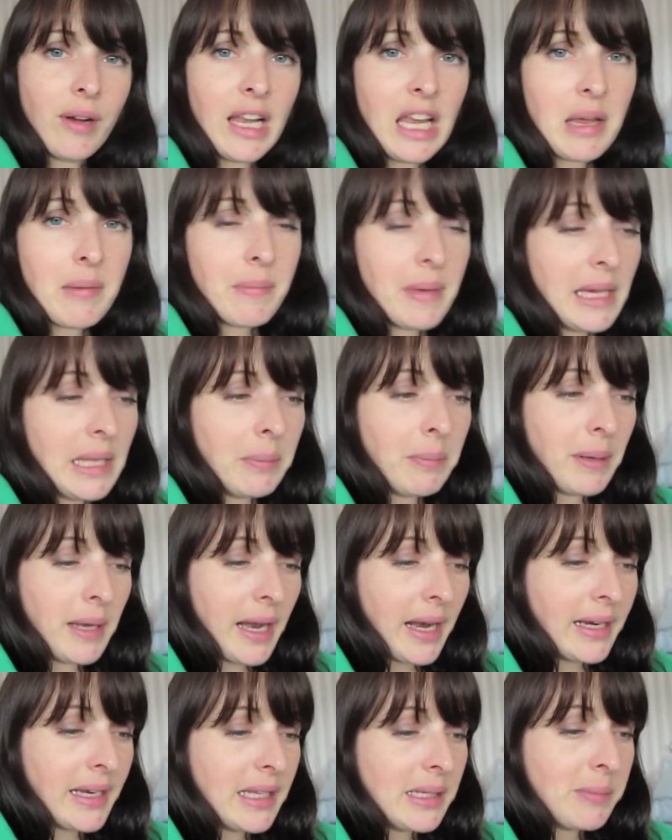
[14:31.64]
really a meal
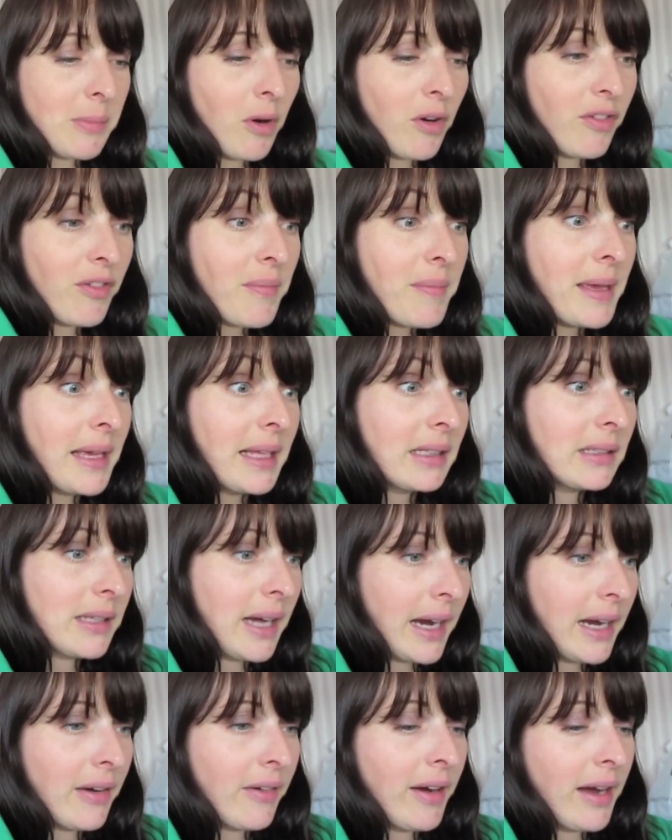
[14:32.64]
plan, it's more of a meal
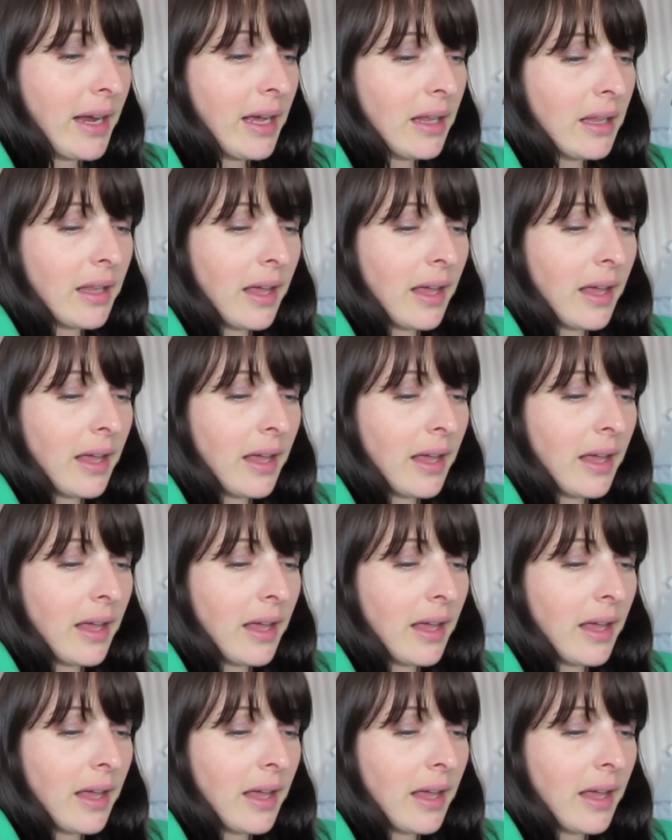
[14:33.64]
diary.